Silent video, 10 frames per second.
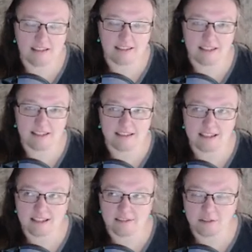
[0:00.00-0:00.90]
that is that
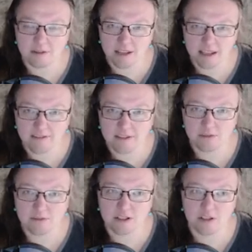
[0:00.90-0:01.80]
if you had these
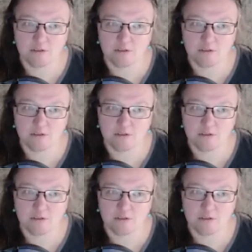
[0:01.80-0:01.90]
traditional